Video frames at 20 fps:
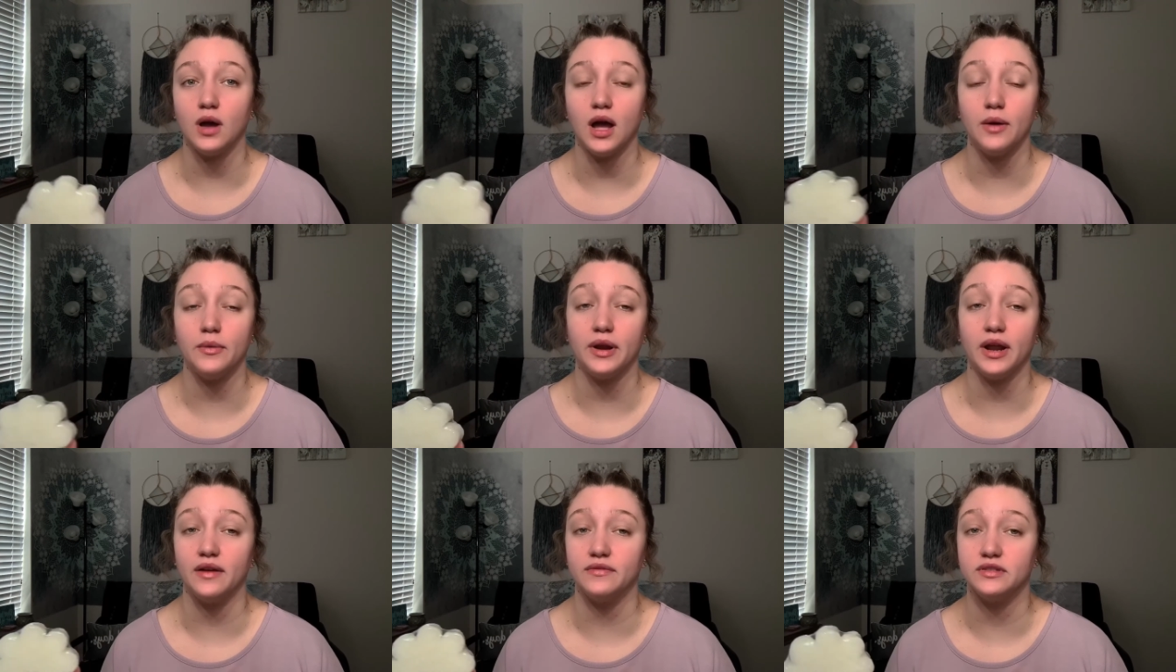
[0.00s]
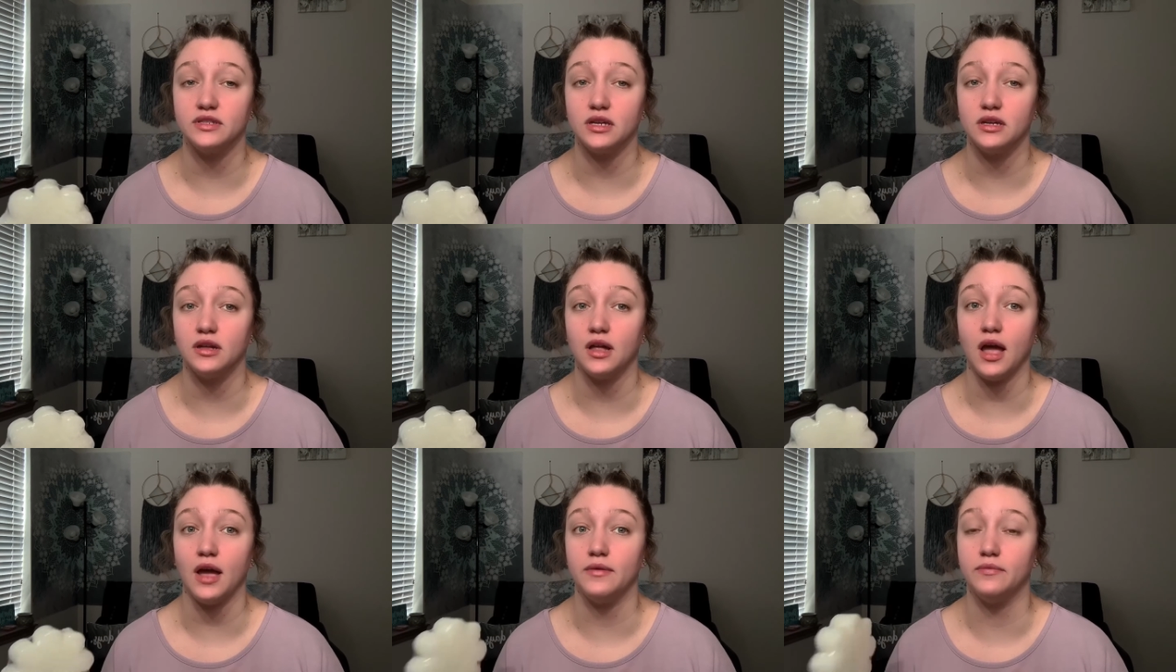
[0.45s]

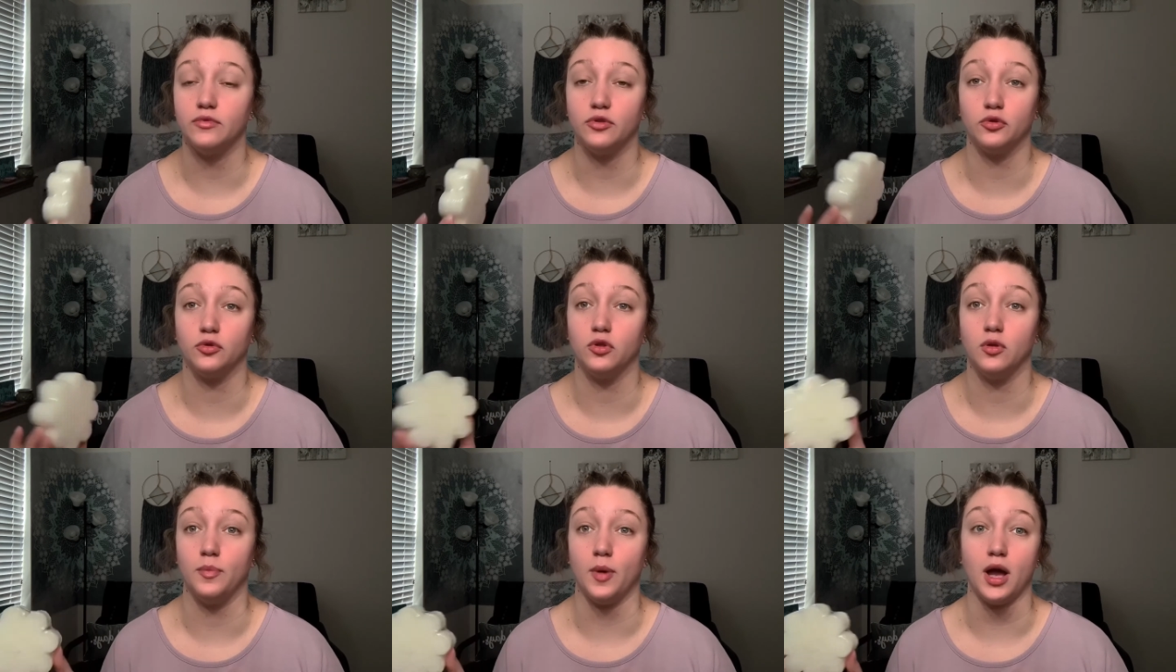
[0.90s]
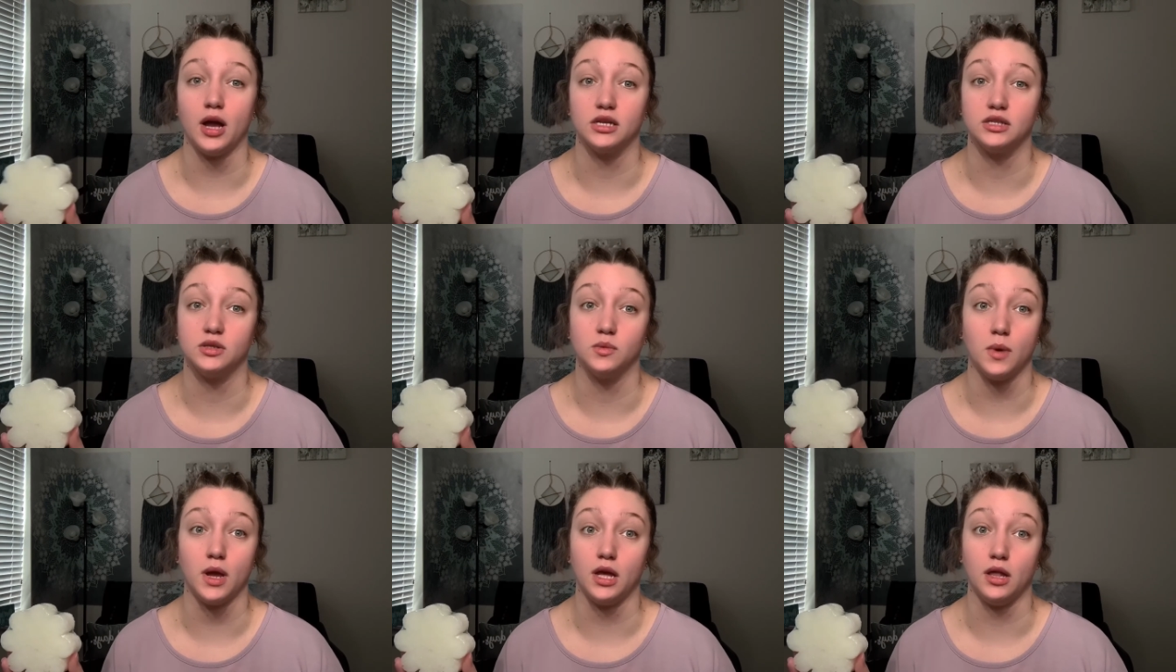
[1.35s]
I threw the
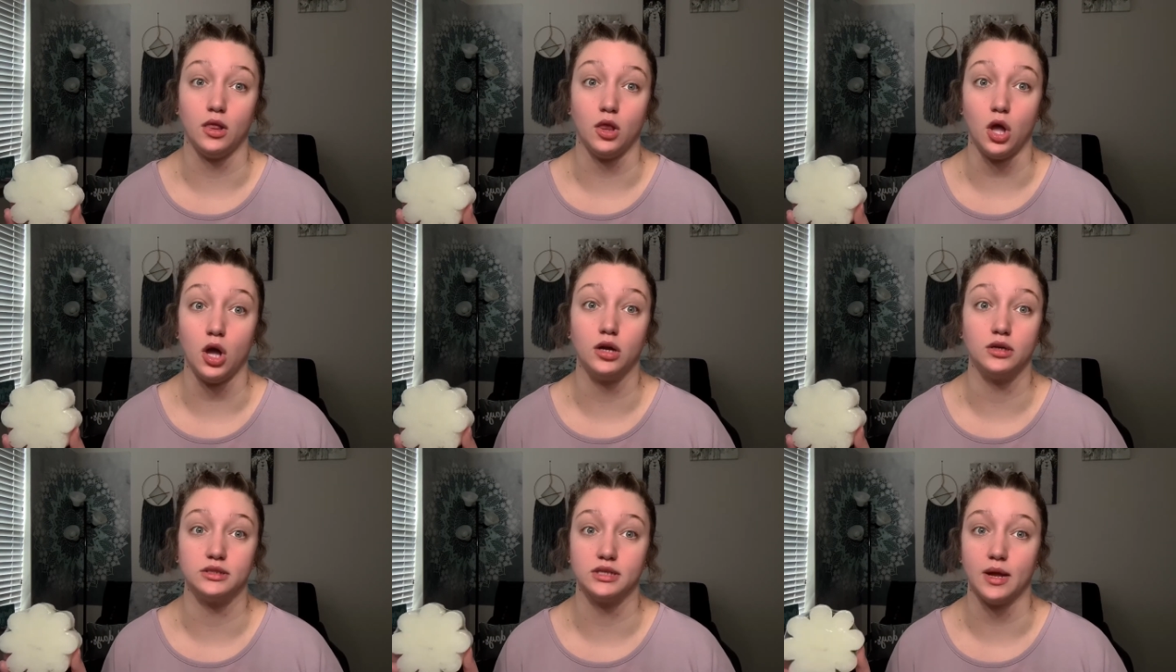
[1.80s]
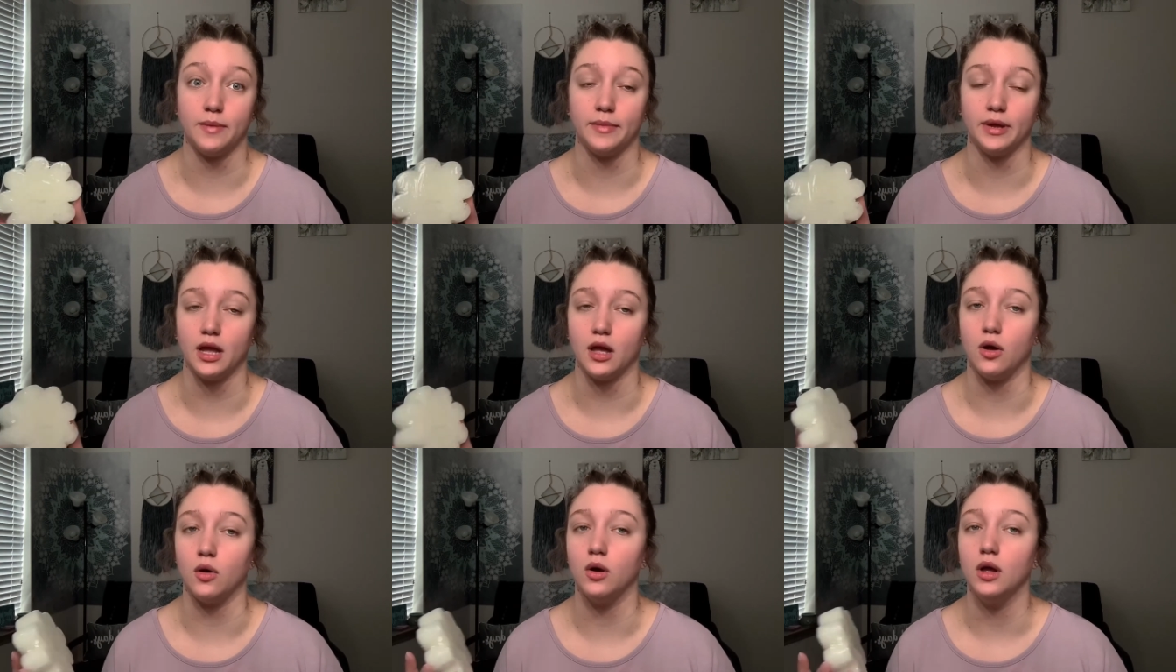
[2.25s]
box away a long time
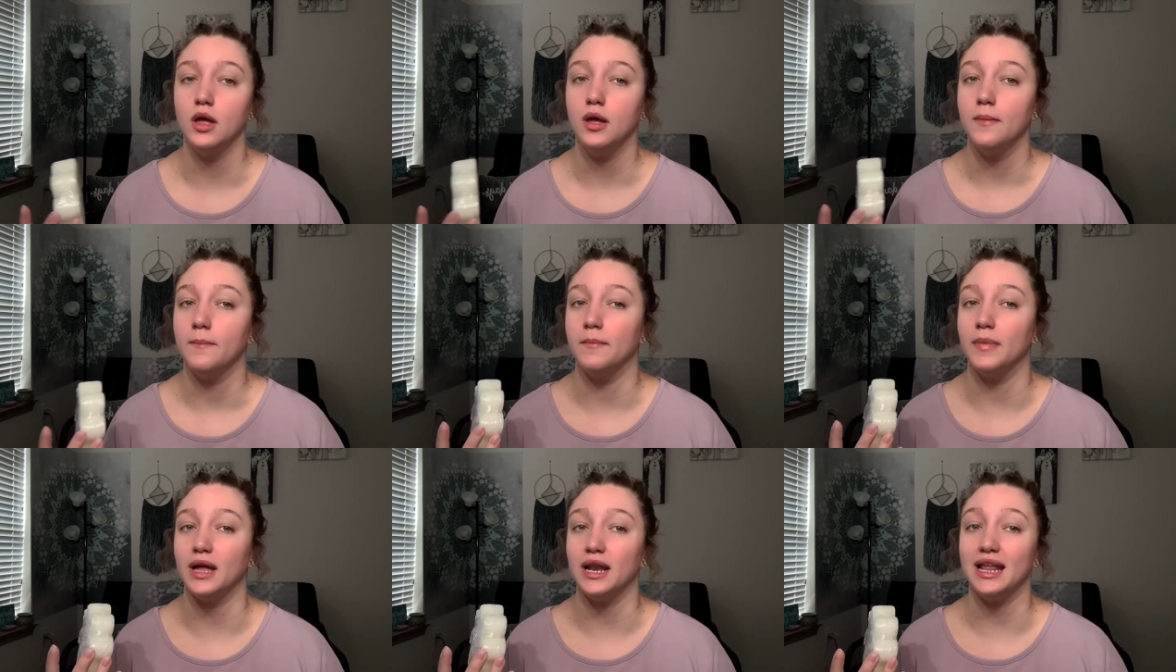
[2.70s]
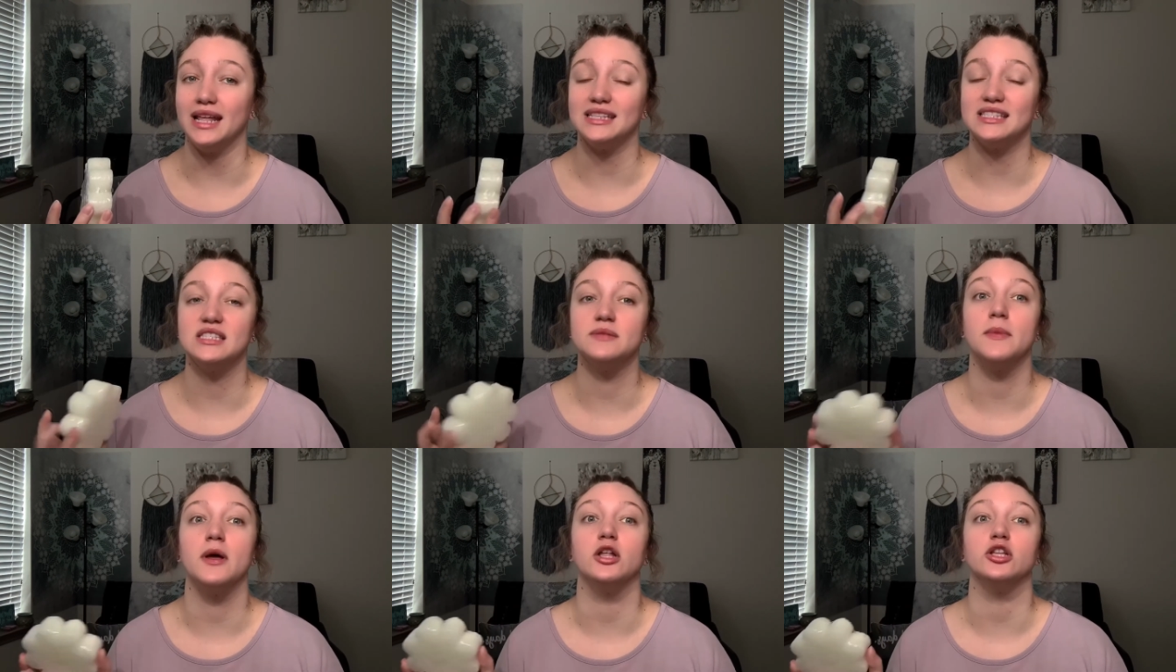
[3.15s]
ago, but it
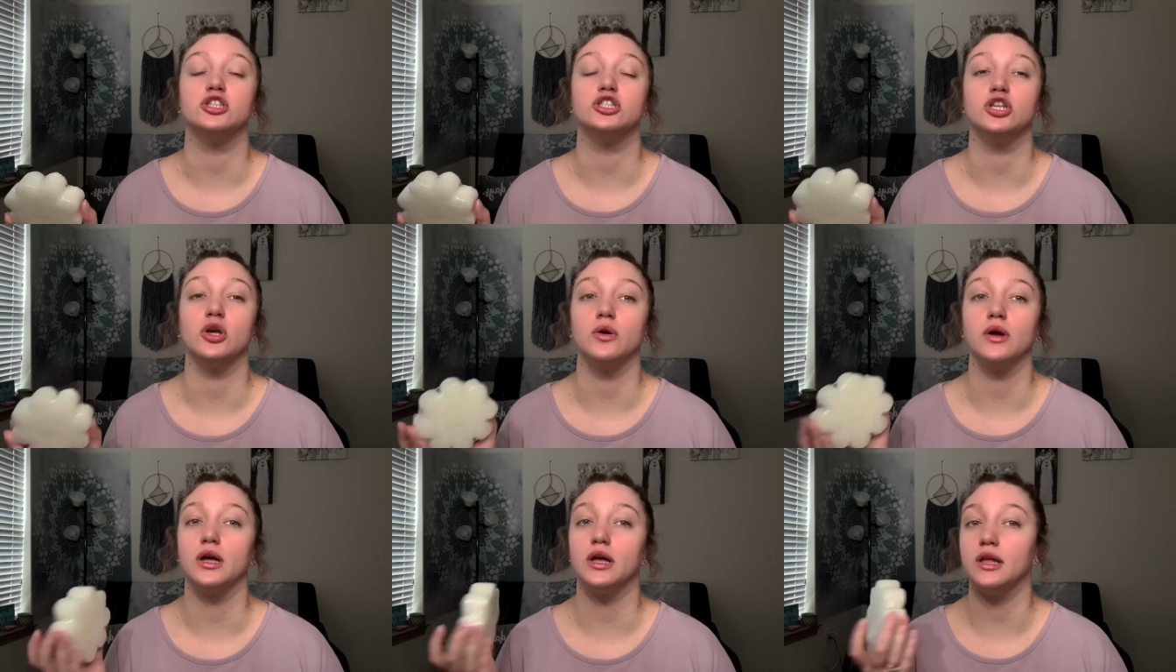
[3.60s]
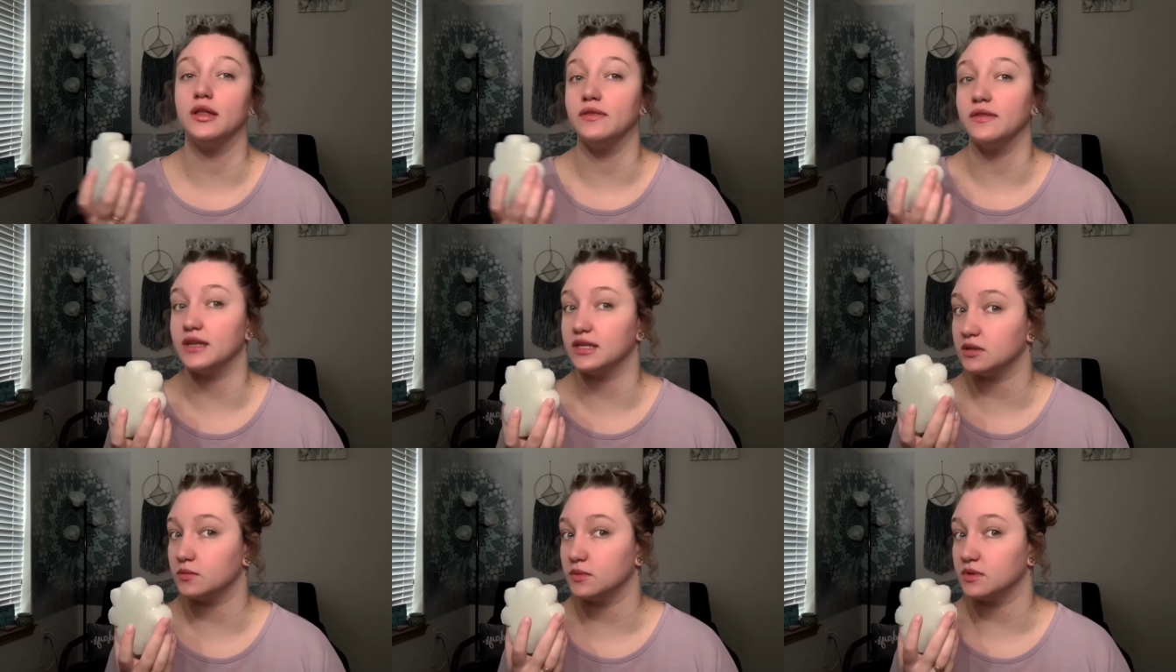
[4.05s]
smelled so good, and
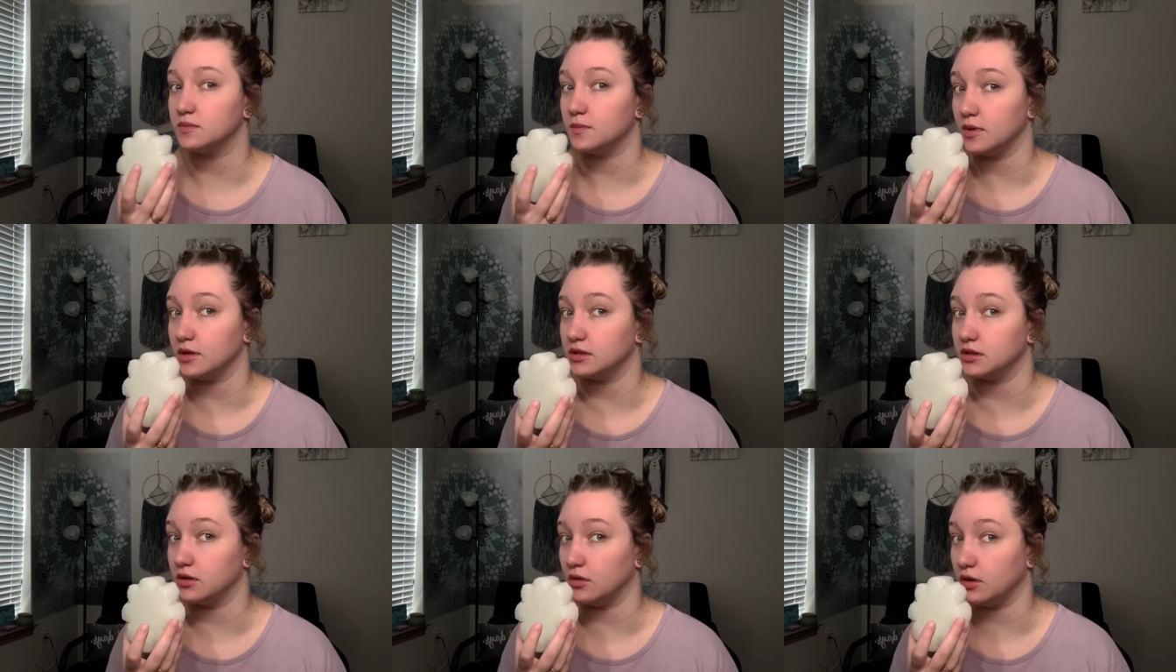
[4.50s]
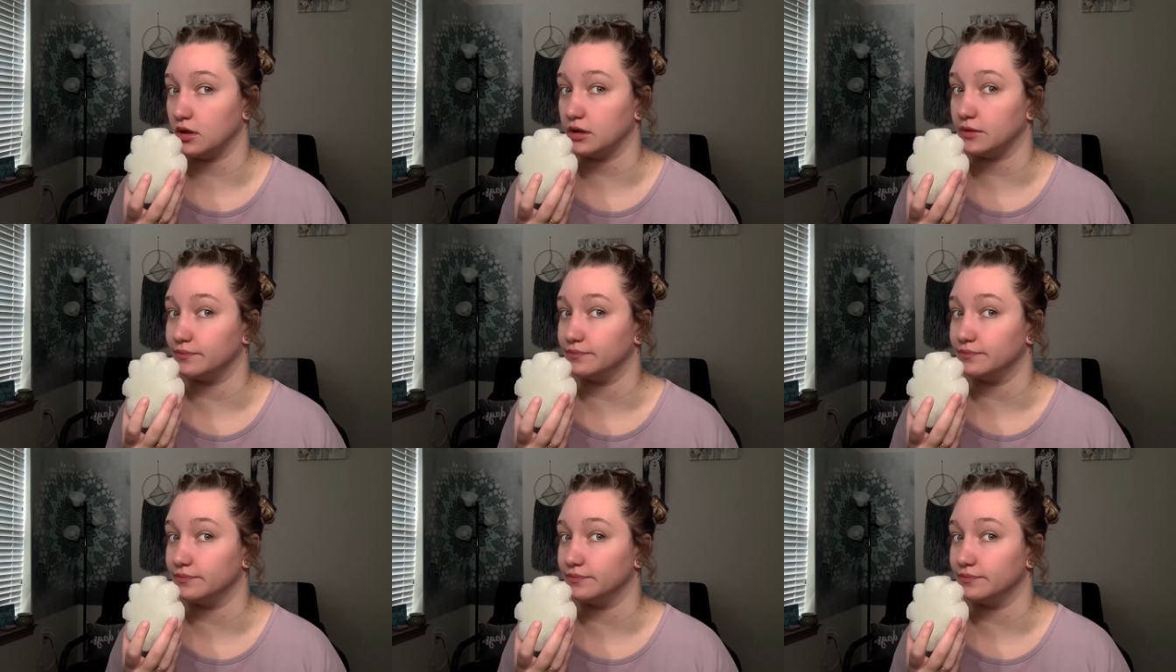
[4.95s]
this one smells so good.